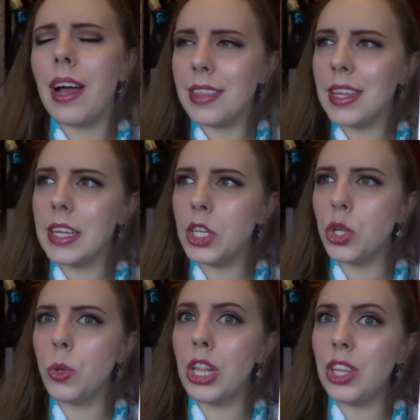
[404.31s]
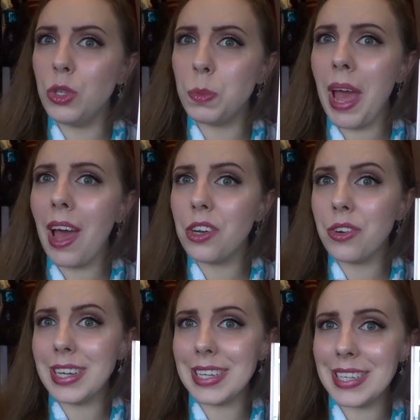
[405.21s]
I think they do a loose powder
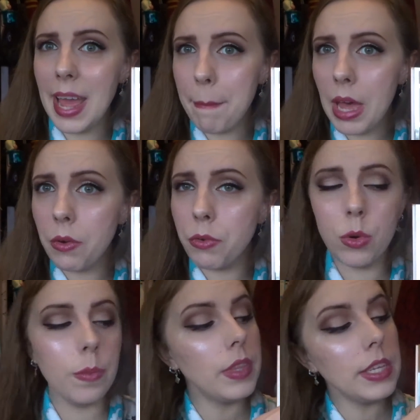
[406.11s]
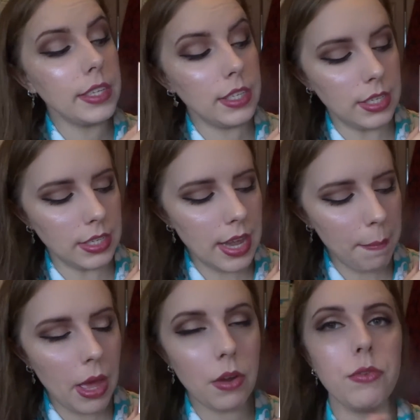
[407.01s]
and a set powder form of this. This is the
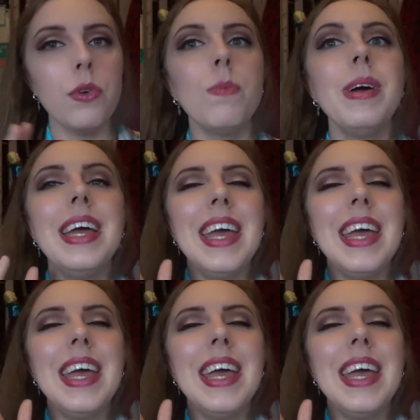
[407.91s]
set powder form.